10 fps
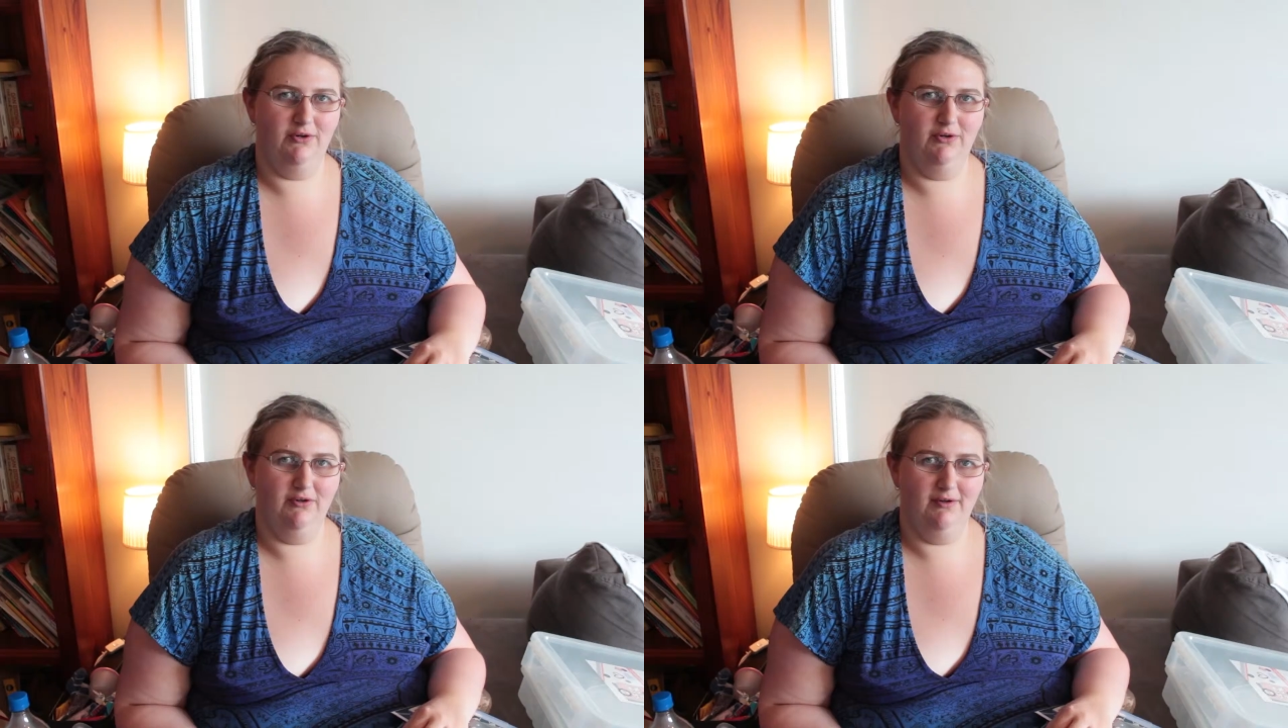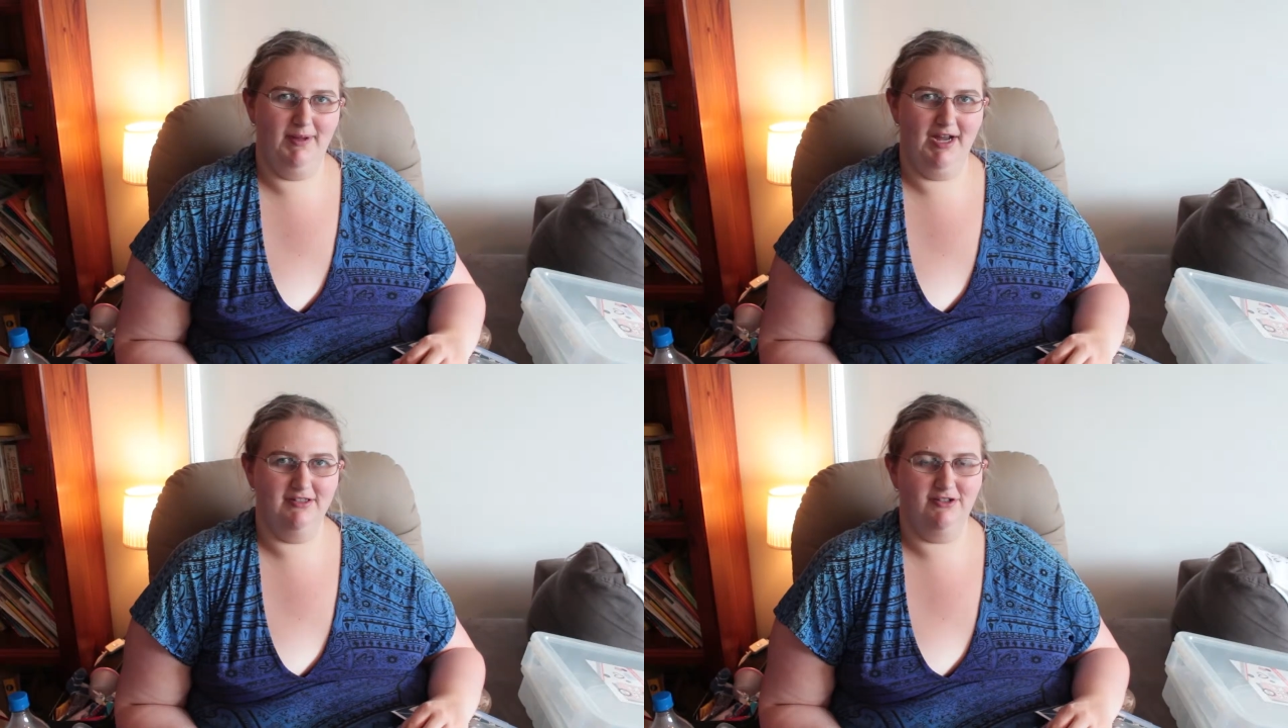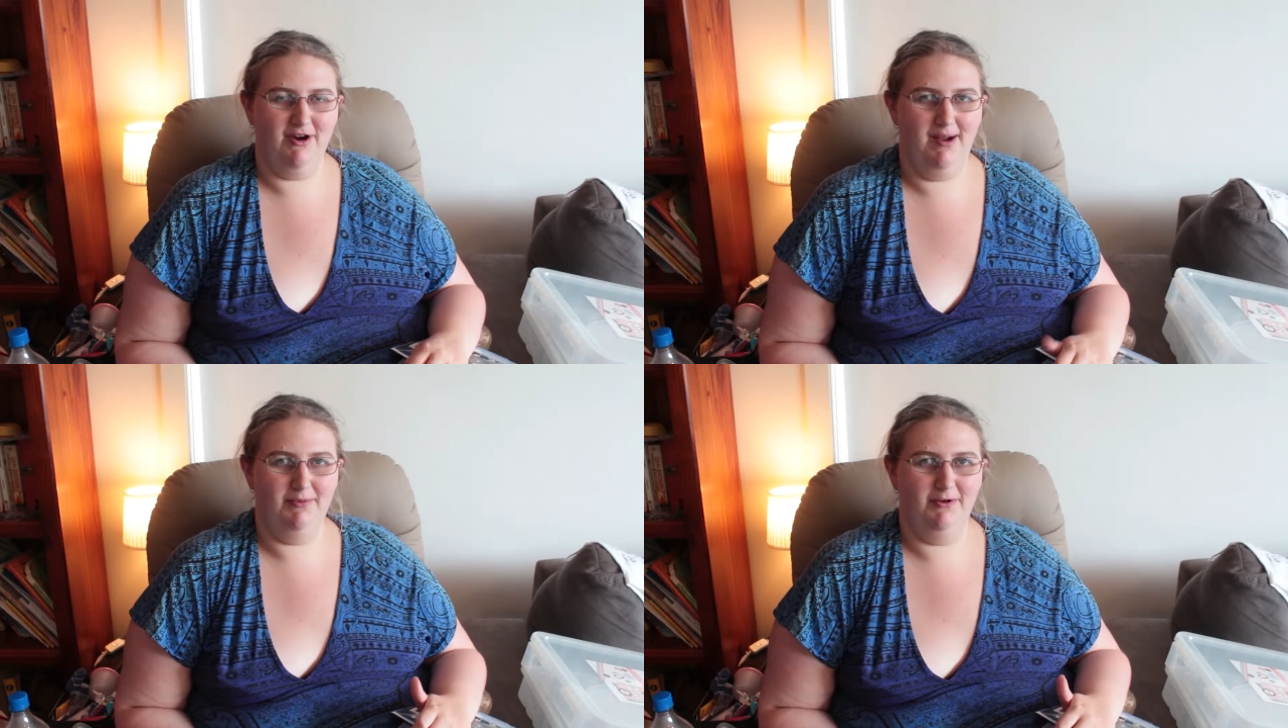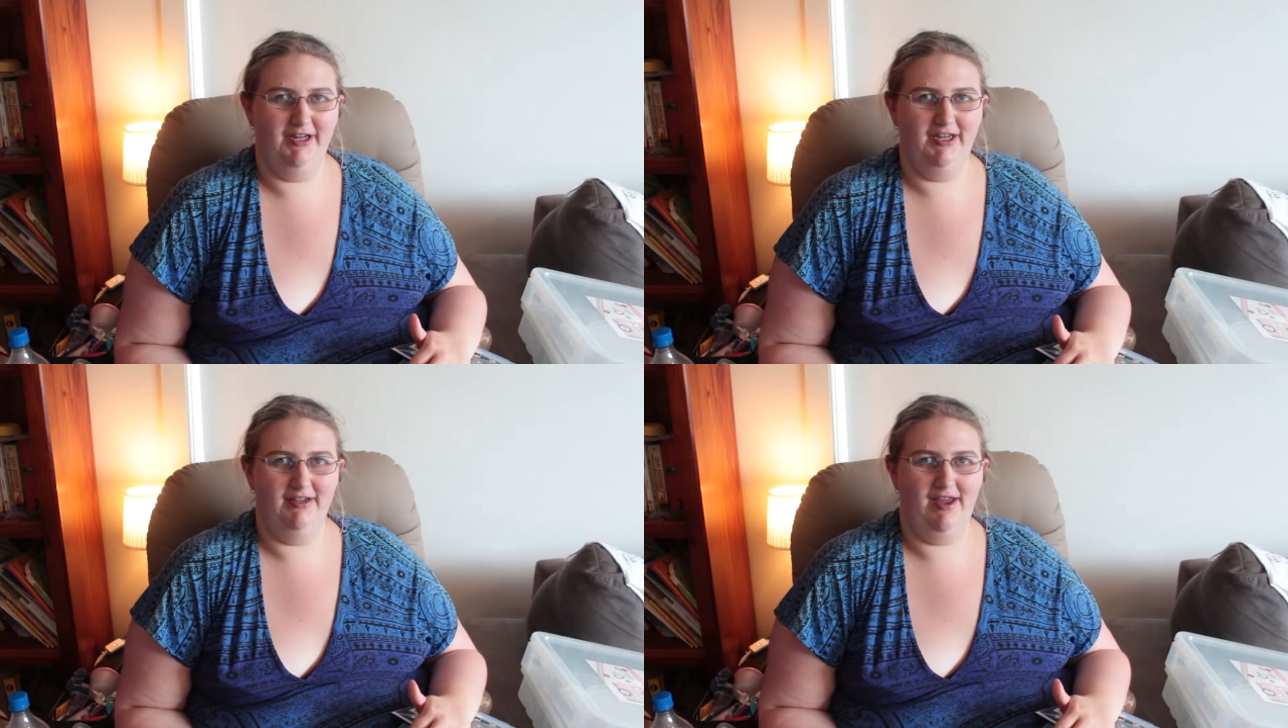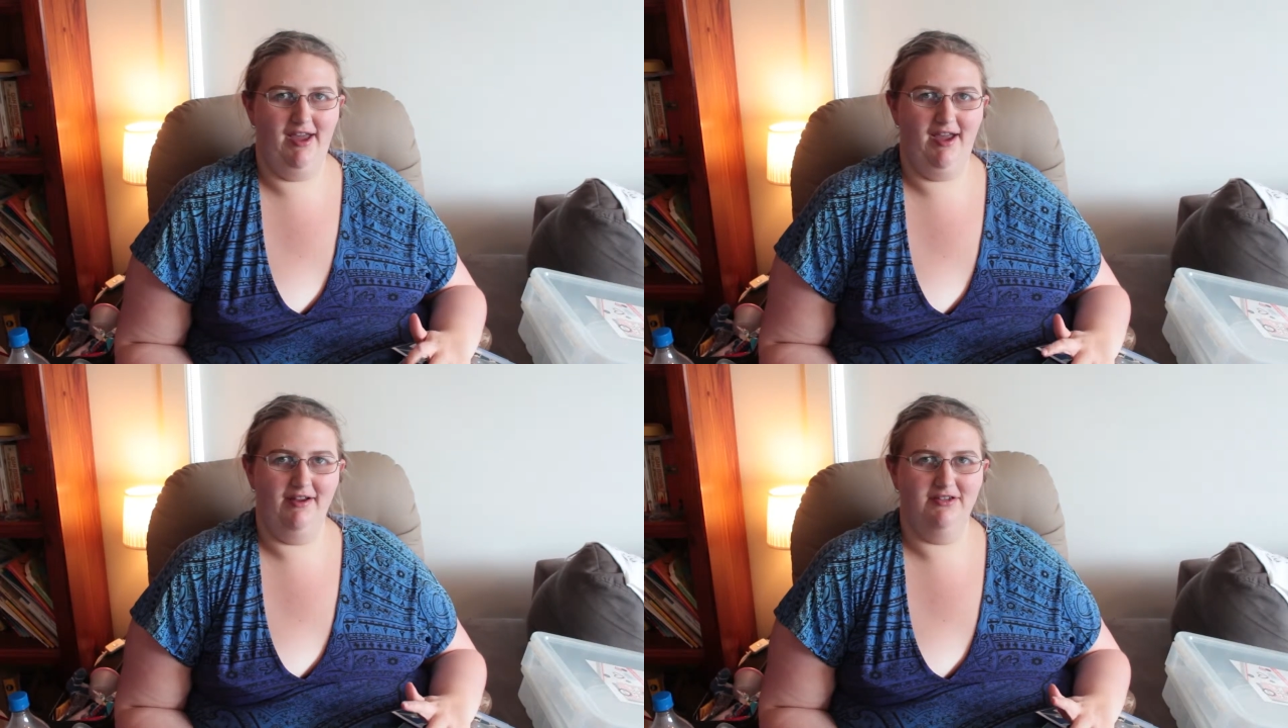haul about scrapbooking
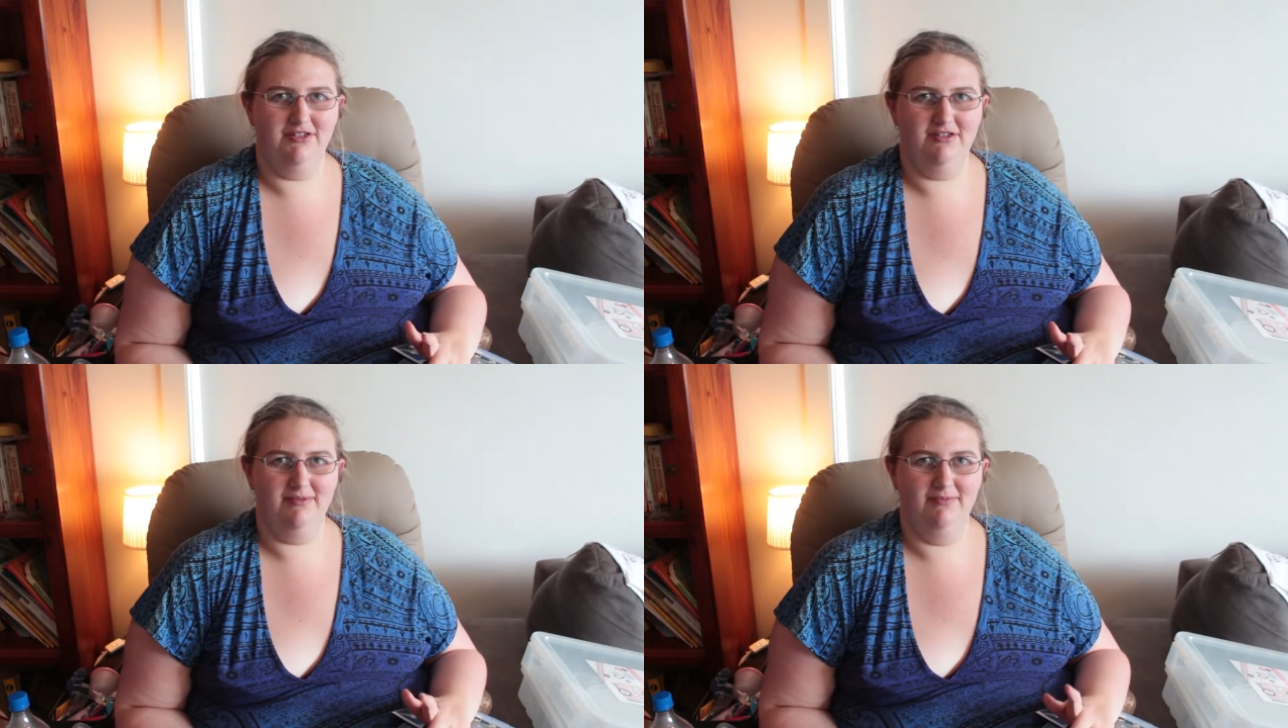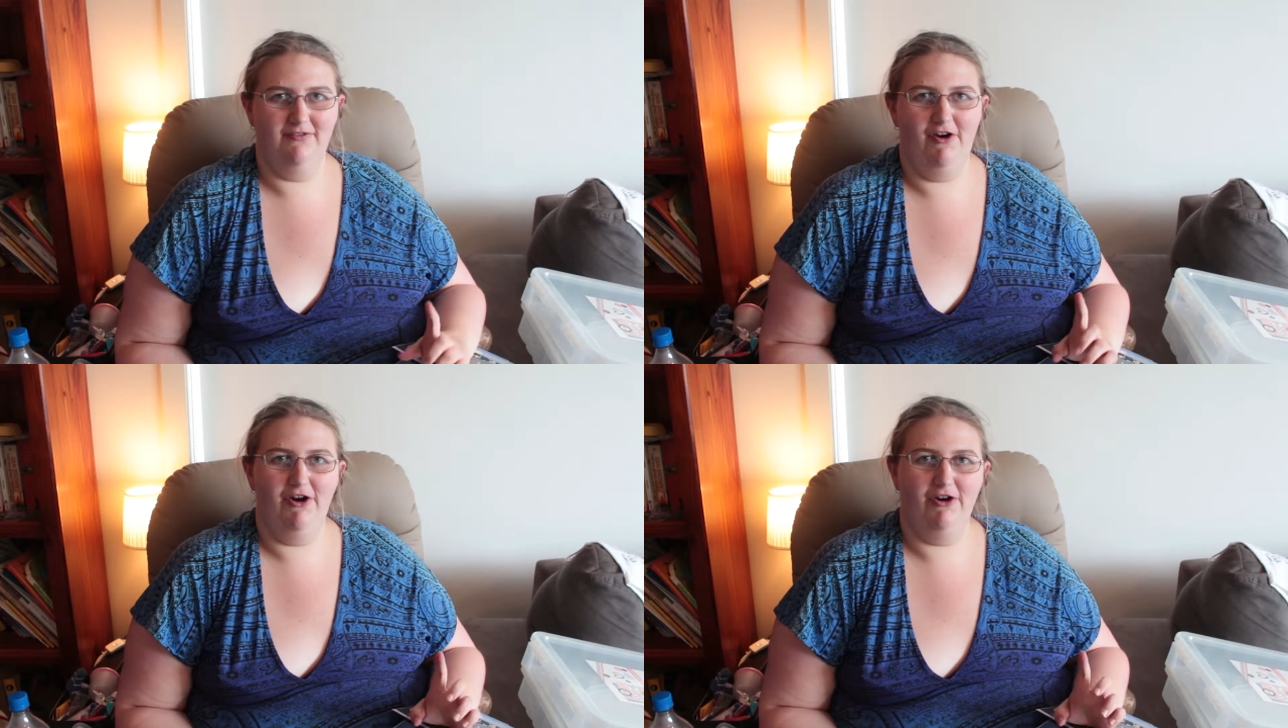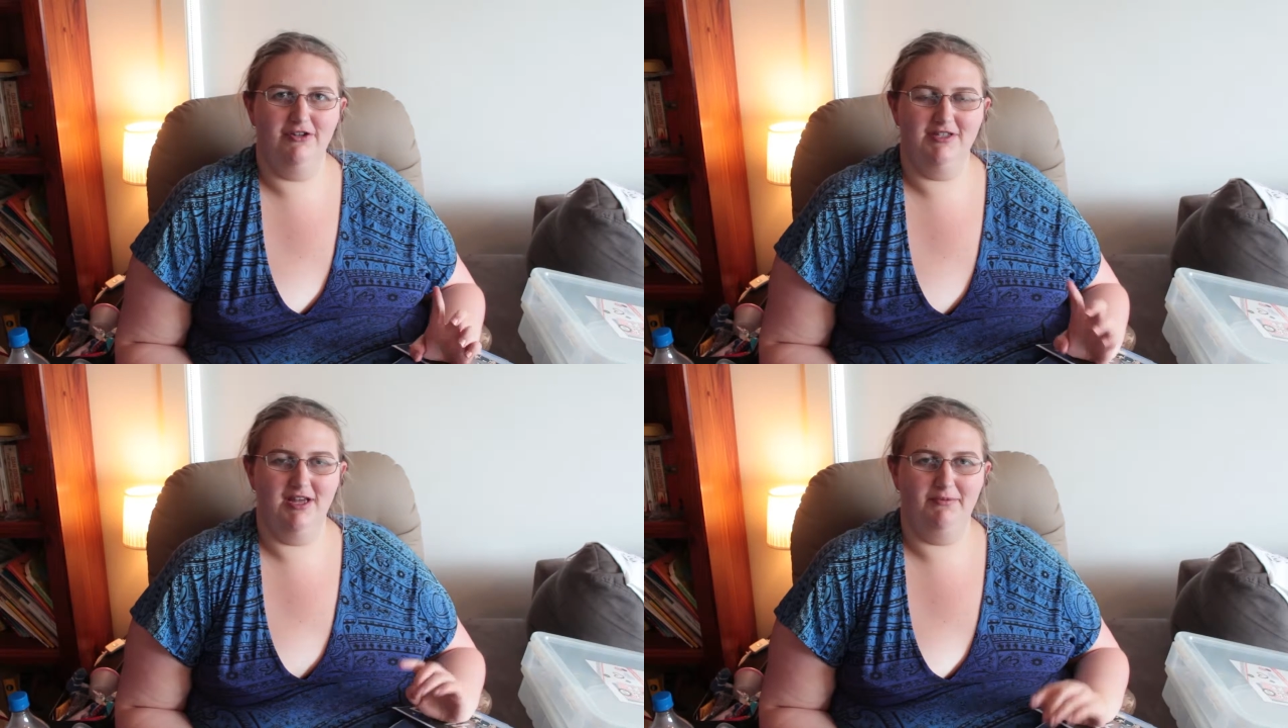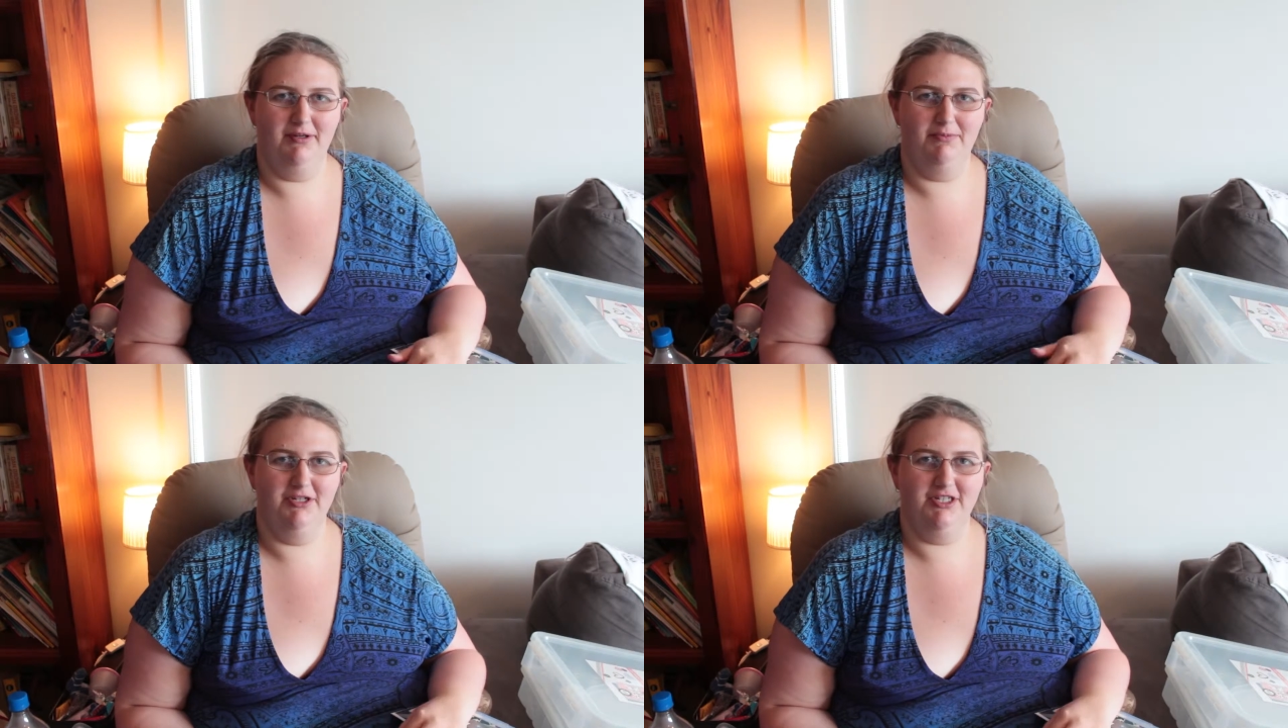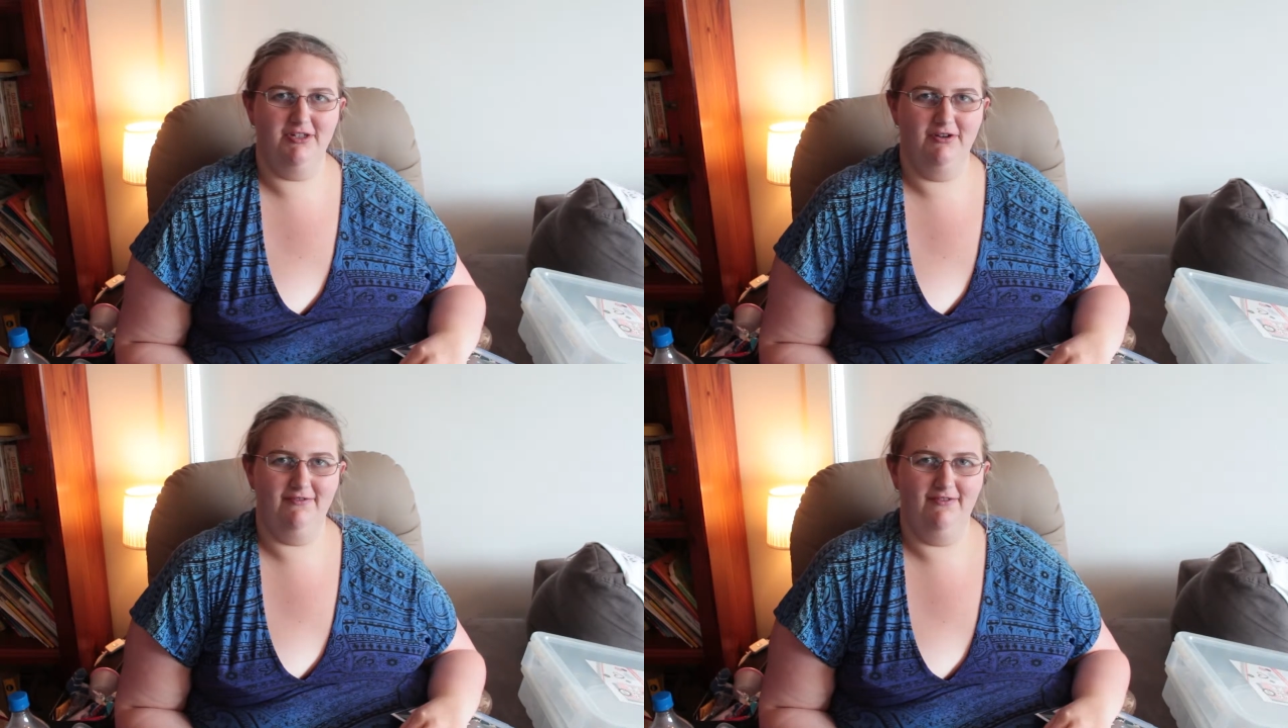and some photos that we were
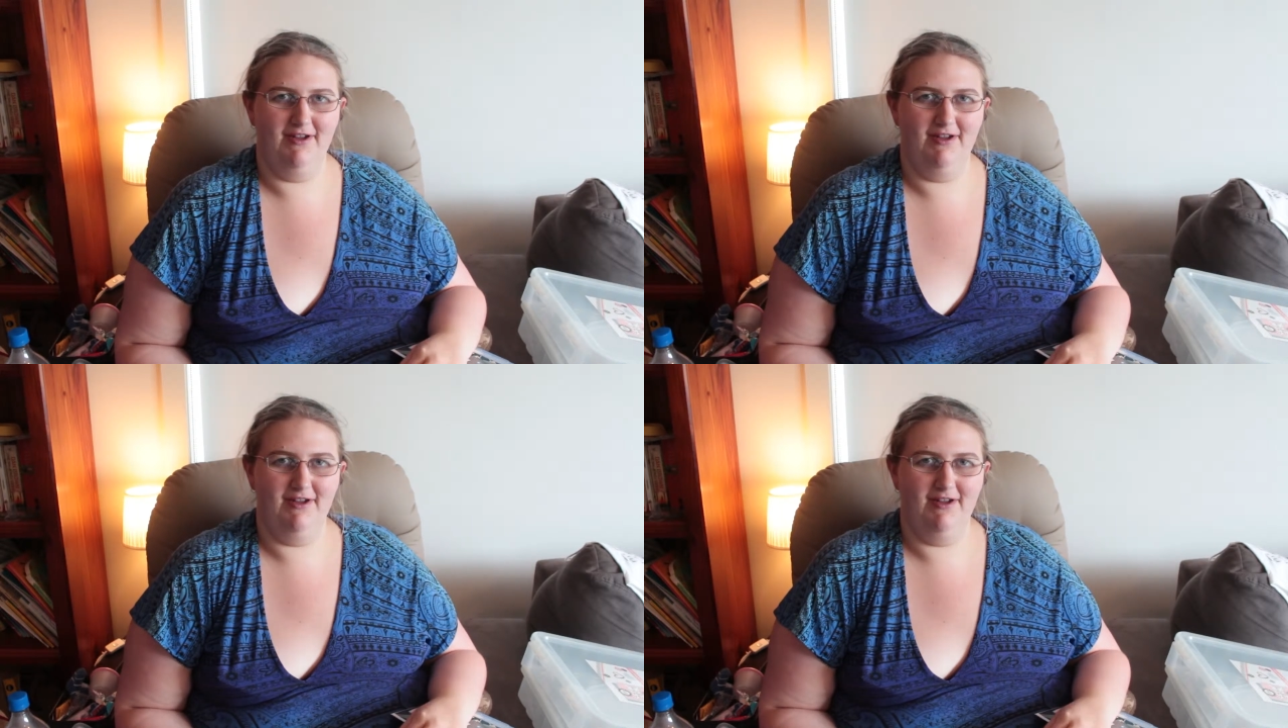printing off